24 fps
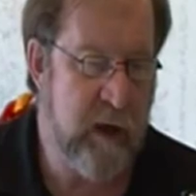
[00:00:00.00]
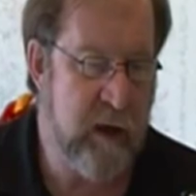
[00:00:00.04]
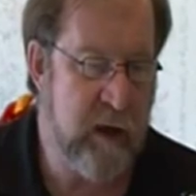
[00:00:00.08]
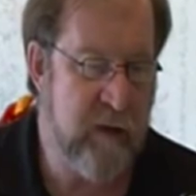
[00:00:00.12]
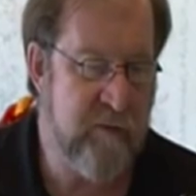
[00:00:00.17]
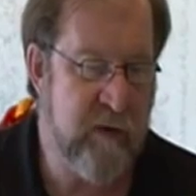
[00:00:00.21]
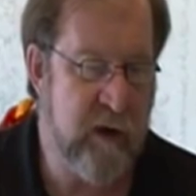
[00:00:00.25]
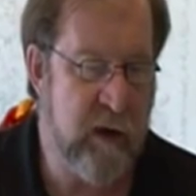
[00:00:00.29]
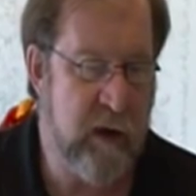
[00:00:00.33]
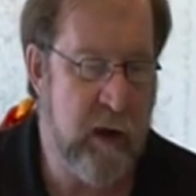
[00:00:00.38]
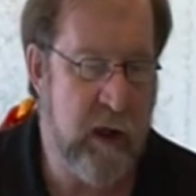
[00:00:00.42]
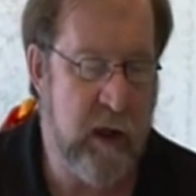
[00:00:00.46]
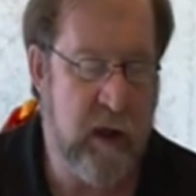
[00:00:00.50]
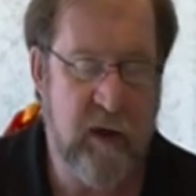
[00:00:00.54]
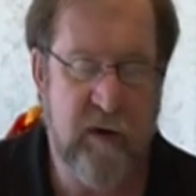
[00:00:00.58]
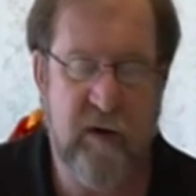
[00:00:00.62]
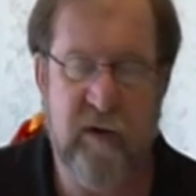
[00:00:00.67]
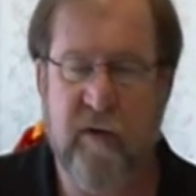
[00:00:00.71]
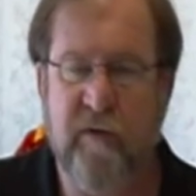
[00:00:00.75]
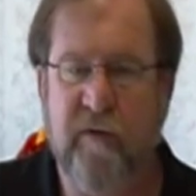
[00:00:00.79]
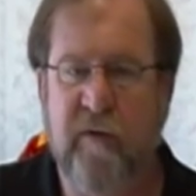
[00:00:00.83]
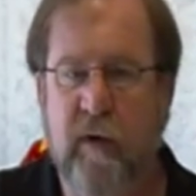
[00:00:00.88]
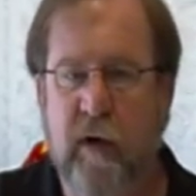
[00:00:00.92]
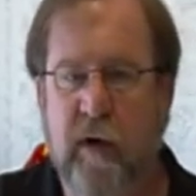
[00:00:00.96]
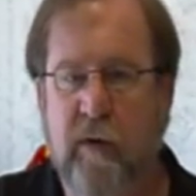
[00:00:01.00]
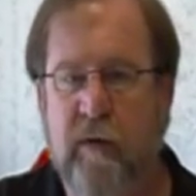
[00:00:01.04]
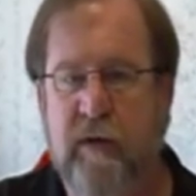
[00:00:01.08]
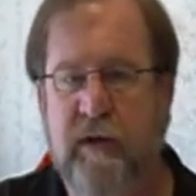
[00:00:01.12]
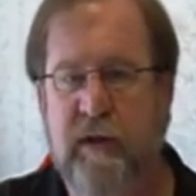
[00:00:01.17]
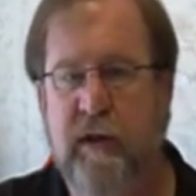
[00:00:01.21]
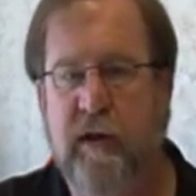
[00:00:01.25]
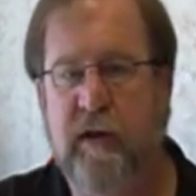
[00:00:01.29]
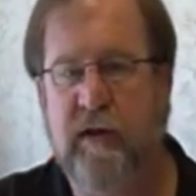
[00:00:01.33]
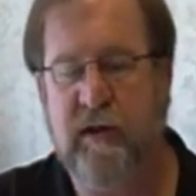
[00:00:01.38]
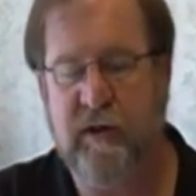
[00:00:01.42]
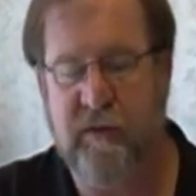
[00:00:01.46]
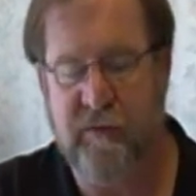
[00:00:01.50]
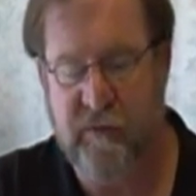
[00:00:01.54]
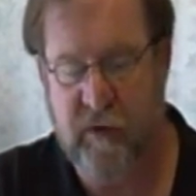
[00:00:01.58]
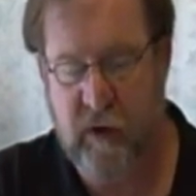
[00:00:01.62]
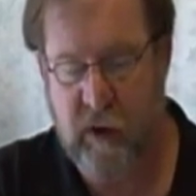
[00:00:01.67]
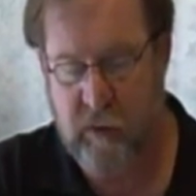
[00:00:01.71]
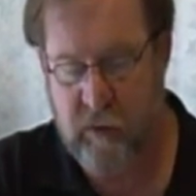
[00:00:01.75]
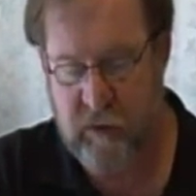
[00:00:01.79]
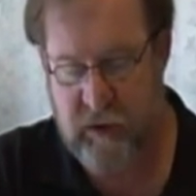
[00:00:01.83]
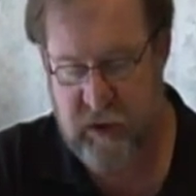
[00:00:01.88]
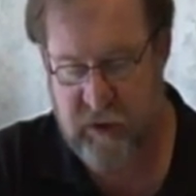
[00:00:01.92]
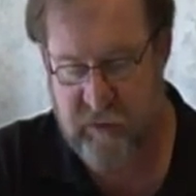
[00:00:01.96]
not even going to get into the frequency because the
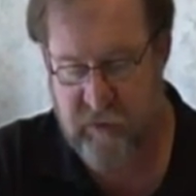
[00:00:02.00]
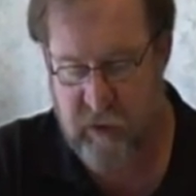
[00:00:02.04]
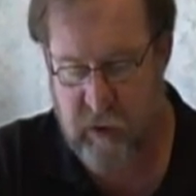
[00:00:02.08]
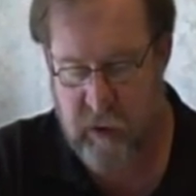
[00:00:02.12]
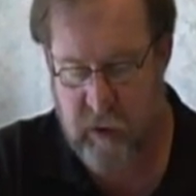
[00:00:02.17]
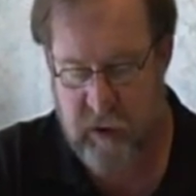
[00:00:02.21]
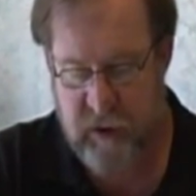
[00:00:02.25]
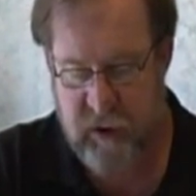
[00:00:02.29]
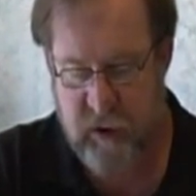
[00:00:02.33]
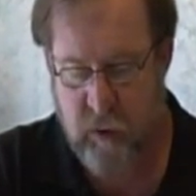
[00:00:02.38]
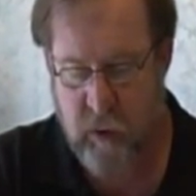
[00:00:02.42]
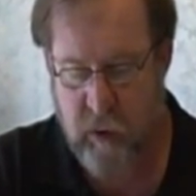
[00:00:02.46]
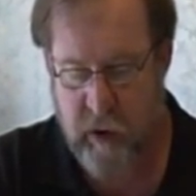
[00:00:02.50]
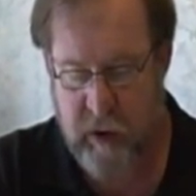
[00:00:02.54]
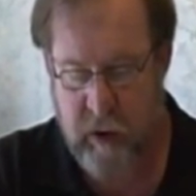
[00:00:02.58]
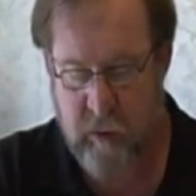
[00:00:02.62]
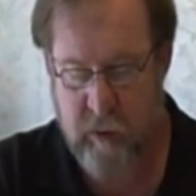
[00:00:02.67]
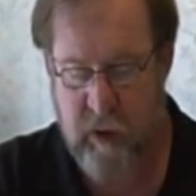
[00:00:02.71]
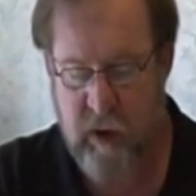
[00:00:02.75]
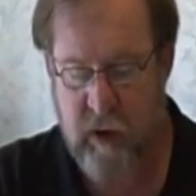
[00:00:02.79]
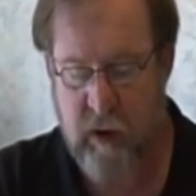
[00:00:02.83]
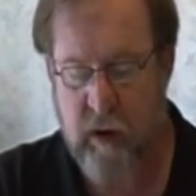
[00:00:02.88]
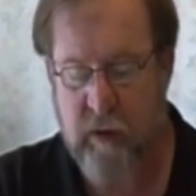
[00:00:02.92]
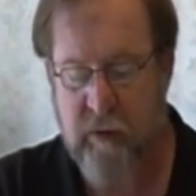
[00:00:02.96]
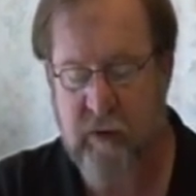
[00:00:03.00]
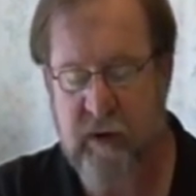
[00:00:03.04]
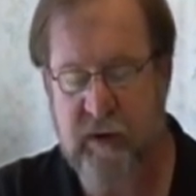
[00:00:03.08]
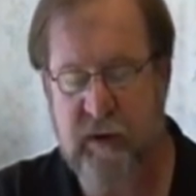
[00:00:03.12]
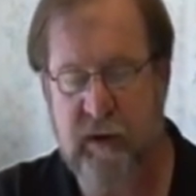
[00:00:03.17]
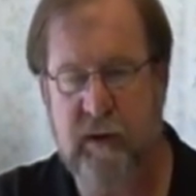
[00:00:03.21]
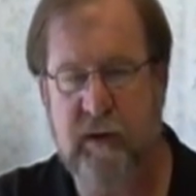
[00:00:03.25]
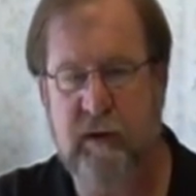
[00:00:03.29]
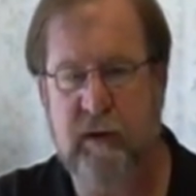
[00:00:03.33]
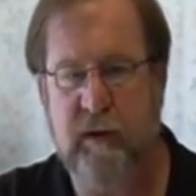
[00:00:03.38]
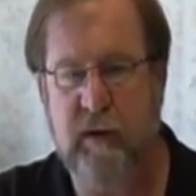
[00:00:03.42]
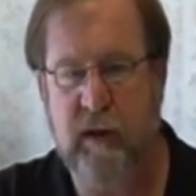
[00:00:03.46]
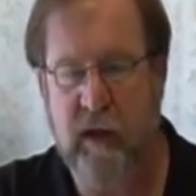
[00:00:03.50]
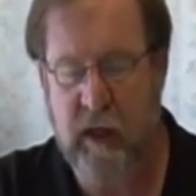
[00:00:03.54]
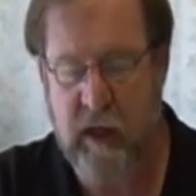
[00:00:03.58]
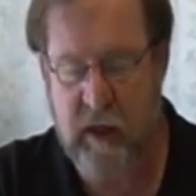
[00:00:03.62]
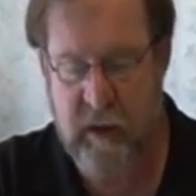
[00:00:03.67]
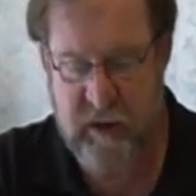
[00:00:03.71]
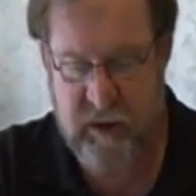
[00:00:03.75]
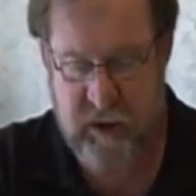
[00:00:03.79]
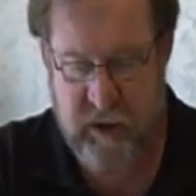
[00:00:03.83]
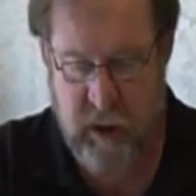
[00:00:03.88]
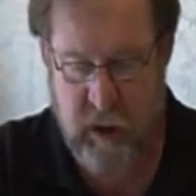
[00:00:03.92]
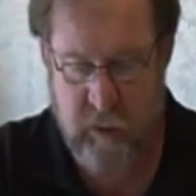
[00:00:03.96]
frequency varies quite a bit on this. This is
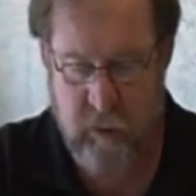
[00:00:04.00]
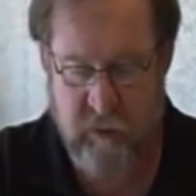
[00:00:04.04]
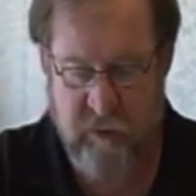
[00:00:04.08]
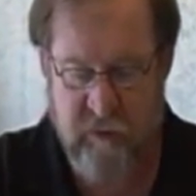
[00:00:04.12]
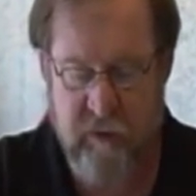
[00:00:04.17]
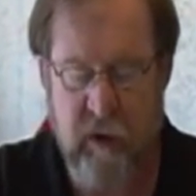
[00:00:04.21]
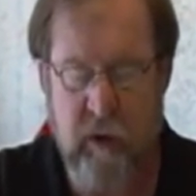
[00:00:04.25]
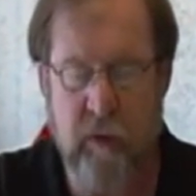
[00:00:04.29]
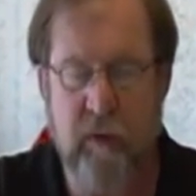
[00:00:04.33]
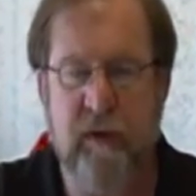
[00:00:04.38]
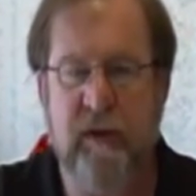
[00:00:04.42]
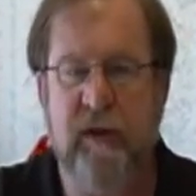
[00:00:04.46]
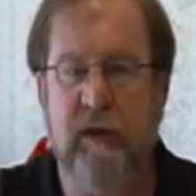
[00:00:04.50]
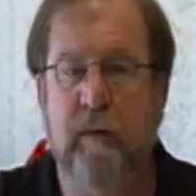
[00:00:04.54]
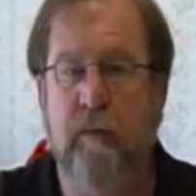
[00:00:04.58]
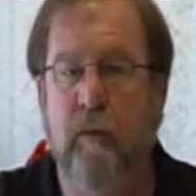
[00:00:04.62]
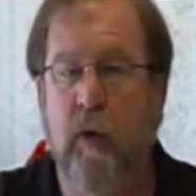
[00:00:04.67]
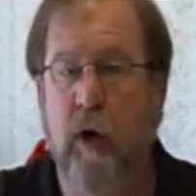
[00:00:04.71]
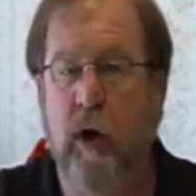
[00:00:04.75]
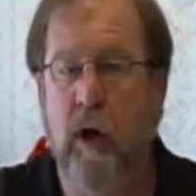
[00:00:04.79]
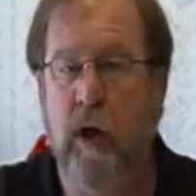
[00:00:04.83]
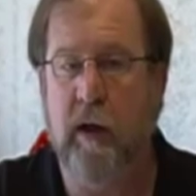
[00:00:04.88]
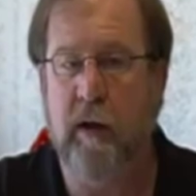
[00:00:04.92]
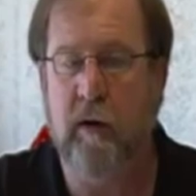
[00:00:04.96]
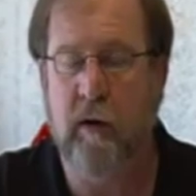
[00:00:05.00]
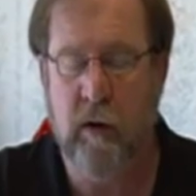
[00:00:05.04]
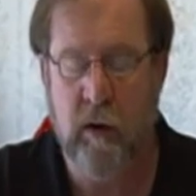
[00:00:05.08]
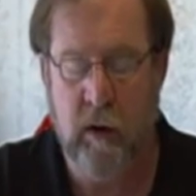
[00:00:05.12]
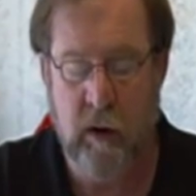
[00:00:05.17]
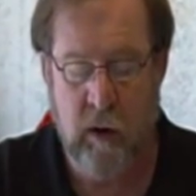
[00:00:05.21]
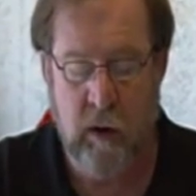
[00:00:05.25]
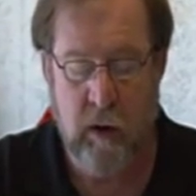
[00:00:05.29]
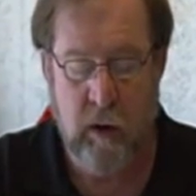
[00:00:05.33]
not a stable frequency mod.